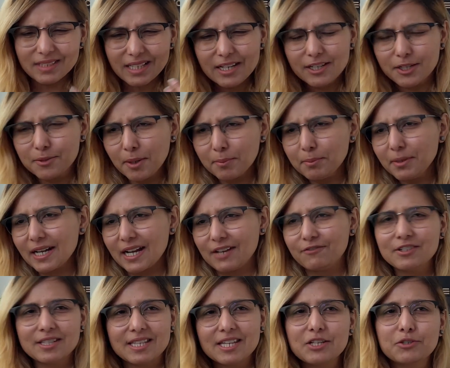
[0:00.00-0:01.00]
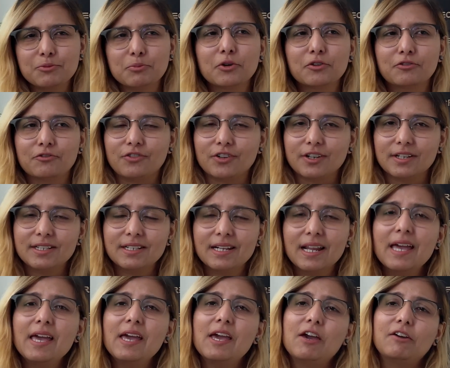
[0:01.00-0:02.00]
Remember, everything is more fun
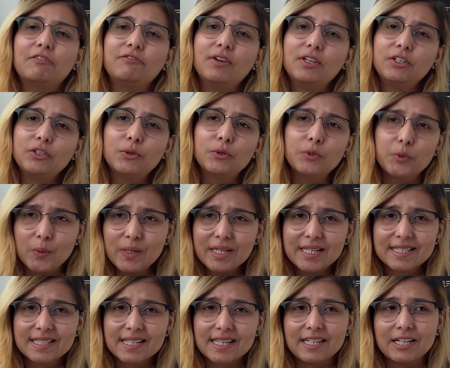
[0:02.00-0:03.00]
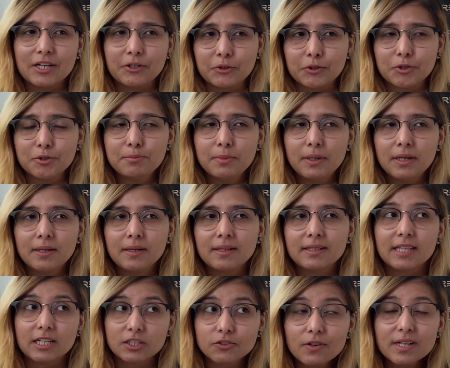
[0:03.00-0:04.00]
when you're doing it in a group
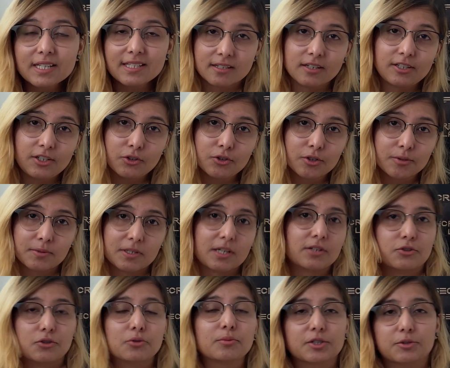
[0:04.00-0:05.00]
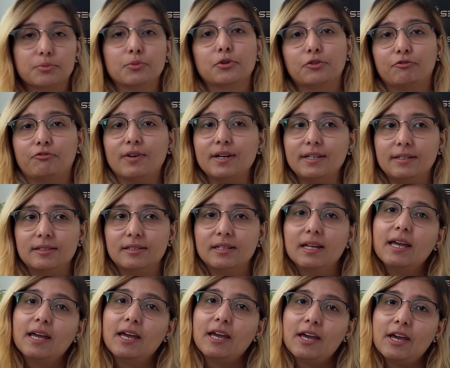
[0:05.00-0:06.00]
that's why study groups are so much more fun.
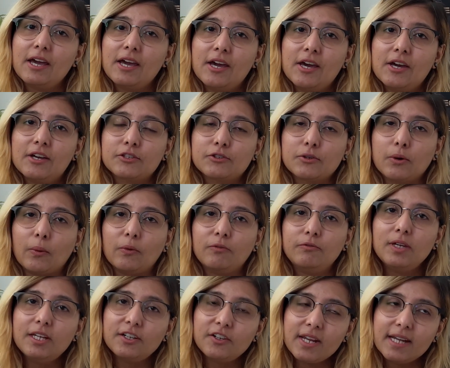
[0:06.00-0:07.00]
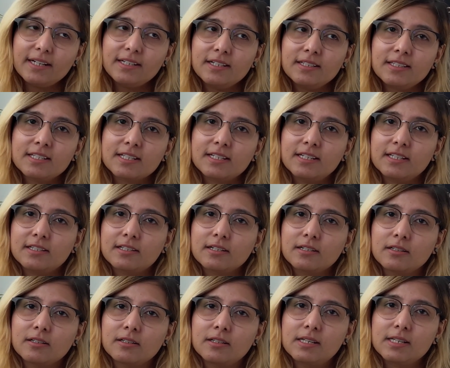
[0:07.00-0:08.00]
So we created this
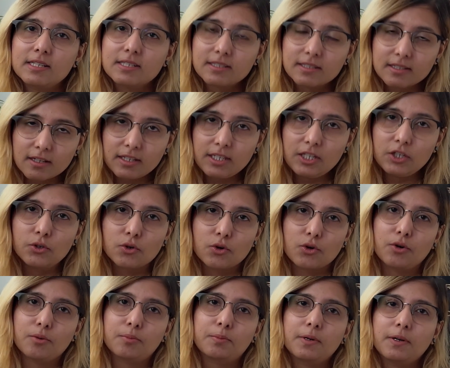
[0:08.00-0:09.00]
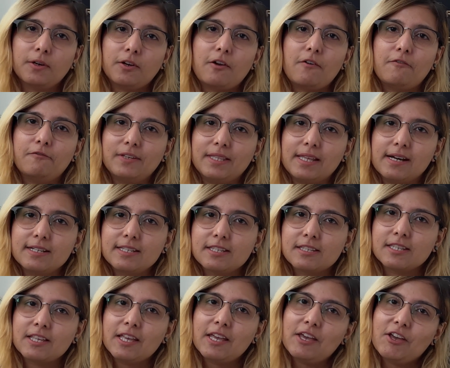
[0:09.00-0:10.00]
little study group with us
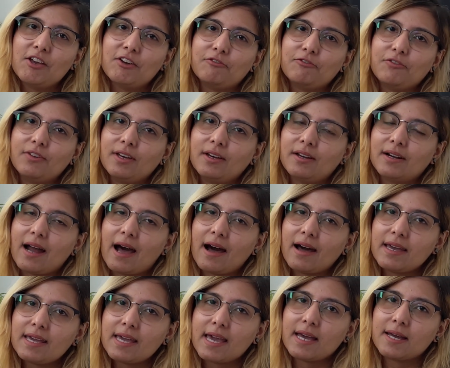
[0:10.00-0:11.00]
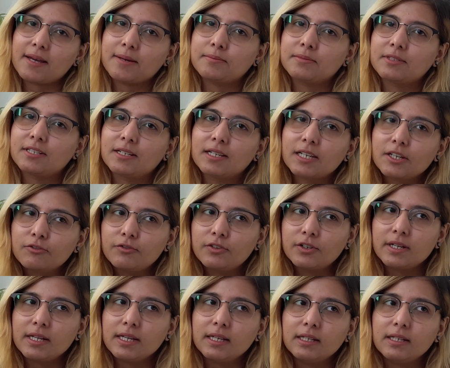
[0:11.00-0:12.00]
where I am
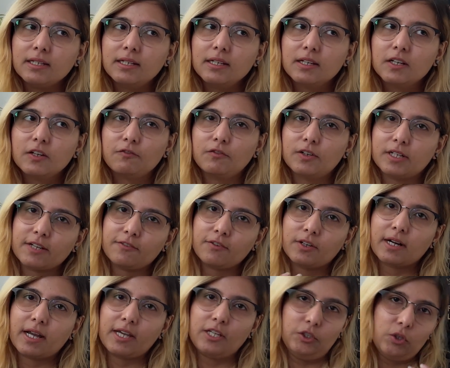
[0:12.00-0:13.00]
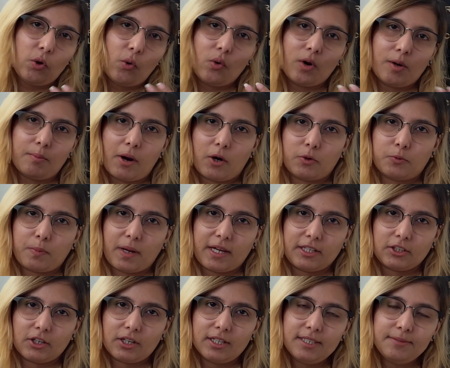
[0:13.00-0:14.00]
delivering whatever I know about
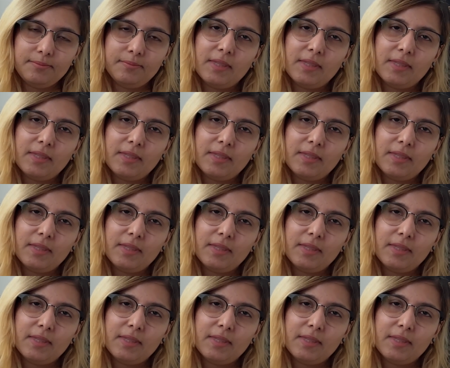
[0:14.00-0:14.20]
Python